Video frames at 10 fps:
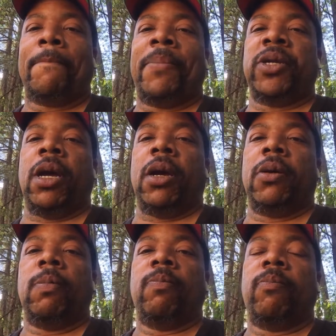But
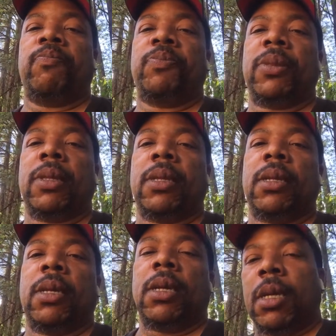yo,
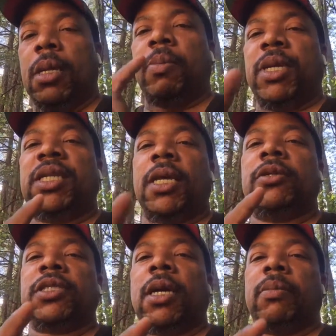let me tell
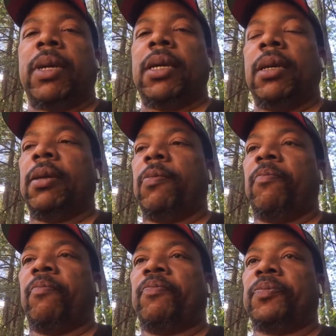you something, man.
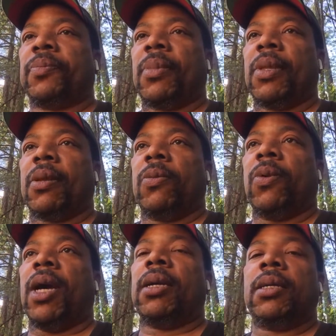
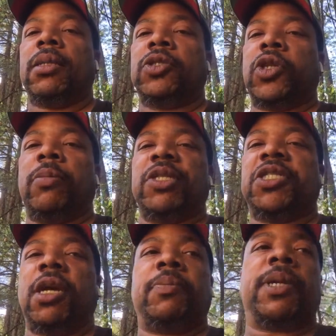Right? German
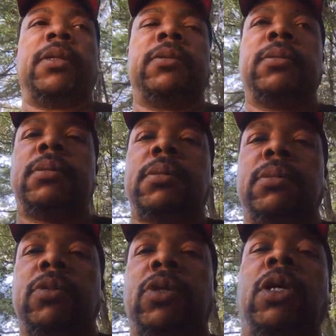Shepherd.
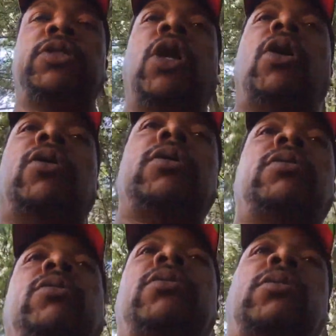Good dog.
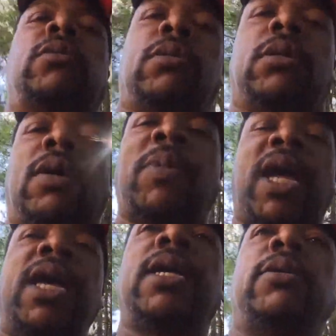I'm
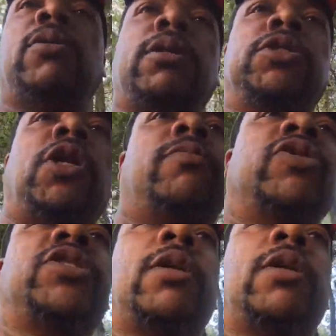not hating on the German